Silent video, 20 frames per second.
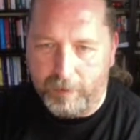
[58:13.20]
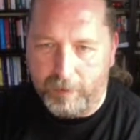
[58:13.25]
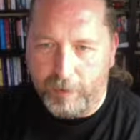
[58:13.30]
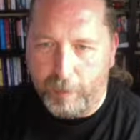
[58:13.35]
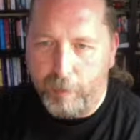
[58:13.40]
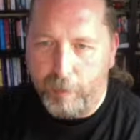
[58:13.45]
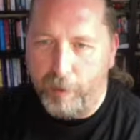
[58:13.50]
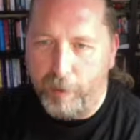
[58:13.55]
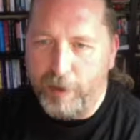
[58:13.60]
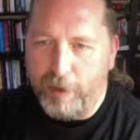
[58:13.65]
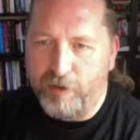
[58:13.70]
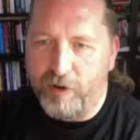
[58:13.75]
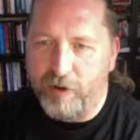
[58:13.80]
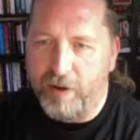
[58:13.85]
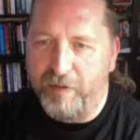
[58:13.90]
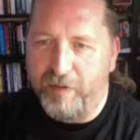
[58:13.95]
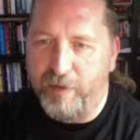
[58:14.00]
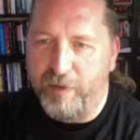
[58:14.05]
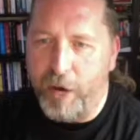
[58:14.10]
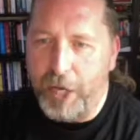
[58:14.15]
They're probably
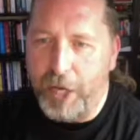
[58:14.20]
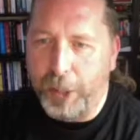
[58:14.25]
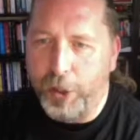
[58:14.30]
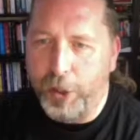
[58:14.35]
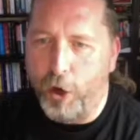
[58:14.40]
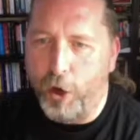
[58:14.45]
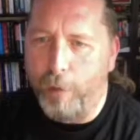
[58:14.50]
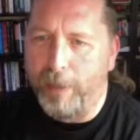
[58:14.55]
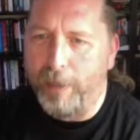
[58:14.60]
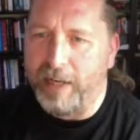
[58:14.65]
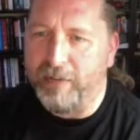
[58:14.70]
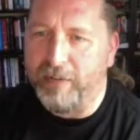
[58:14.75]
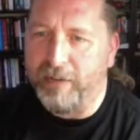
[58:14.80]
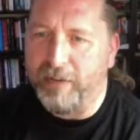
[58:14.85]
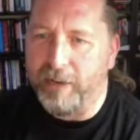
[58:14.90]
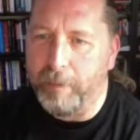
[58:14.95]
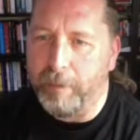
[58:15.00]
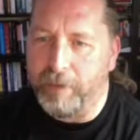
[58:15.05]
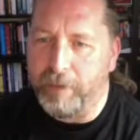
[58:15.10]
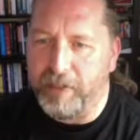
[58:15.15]
trying to find a copy
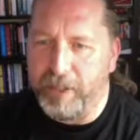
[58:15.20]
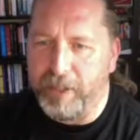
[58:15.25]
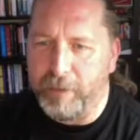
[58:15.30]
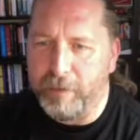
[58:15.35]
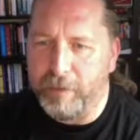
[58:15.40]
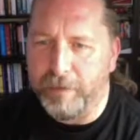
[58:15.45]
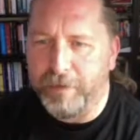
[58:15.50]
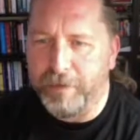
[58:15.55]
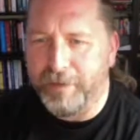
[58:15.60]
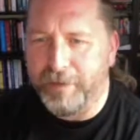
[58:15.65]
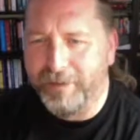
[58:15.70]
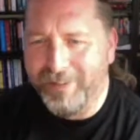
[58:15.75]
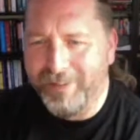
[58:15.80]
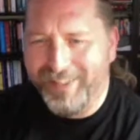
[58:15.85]
for themselves.